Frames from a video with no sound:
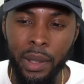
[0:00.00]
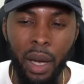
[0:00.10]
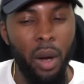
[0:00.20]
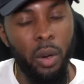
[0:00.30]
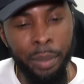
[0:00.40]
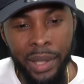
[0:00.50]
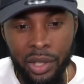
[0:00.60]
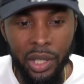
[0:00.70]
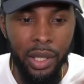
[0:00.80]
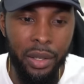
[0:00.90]
oh,
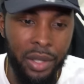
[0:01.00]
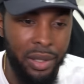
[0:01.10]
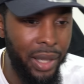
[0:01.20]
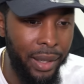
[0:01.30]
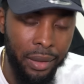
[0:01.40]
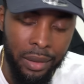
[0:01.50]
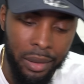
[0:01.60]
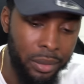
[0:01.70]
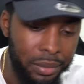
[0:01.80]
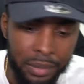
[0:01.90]
BG, you're just like, you
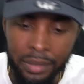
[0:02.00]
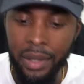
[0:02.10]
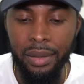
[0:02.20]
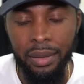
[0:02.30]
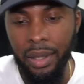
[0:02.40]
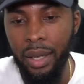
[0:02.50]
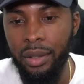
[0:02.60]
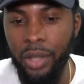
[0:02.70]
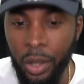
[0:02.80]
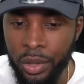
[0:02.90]
know, this
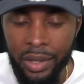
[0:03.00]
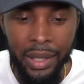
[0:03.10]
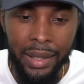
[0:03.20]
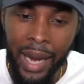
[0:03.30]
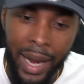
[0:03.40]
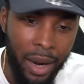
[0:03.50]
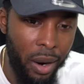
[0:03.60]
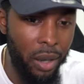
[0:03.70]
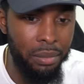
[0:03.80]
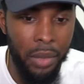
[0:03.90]
thirsty,
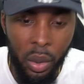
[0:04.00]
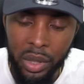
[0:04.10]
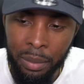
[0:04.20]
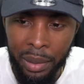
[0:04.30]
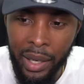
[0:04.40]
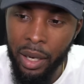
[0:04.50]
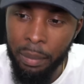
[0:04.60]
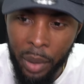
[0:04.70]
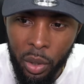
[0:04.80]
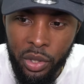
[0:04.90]
diehard multiplayer
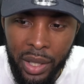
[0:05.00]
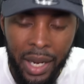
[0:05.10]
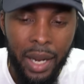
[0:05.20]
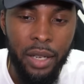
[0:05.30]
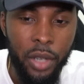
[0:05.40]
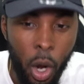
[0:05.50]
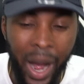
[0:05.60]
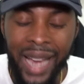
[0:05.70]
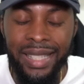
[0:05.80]
person. No, I,